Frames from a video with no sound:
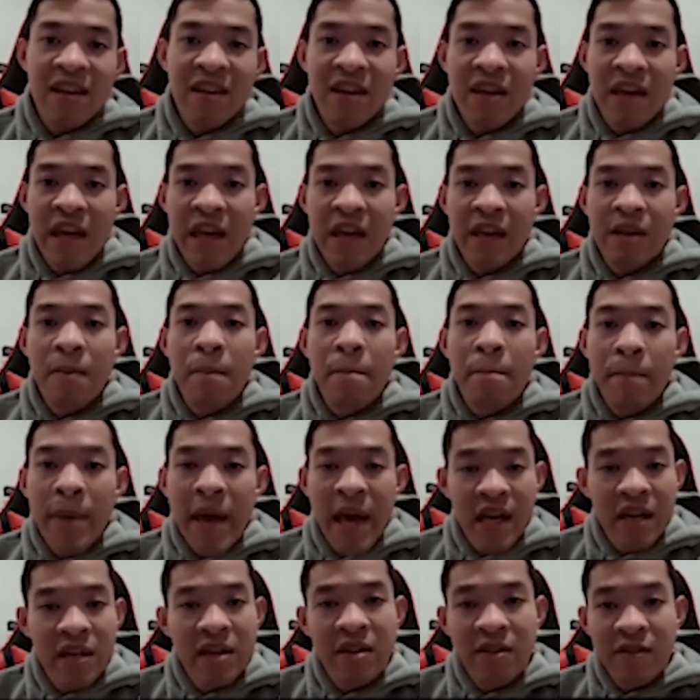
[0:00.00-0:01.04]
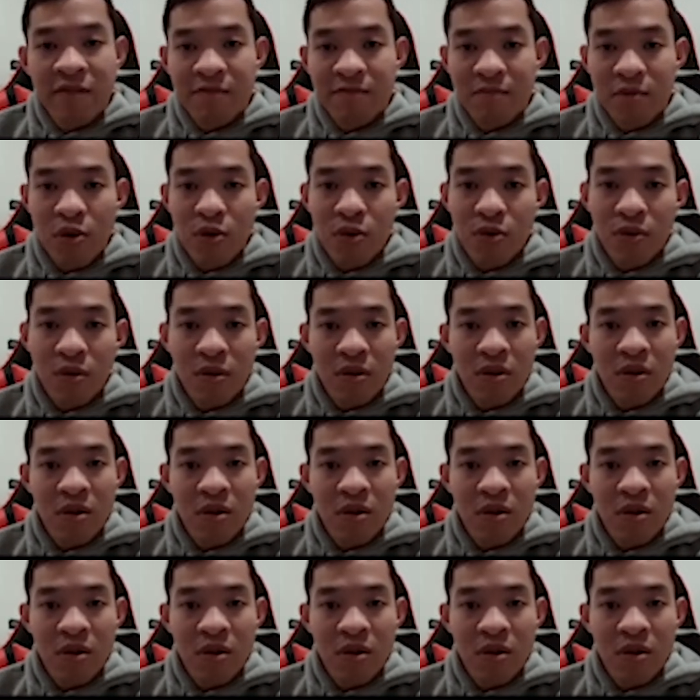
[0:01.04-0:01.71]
a competitive mode.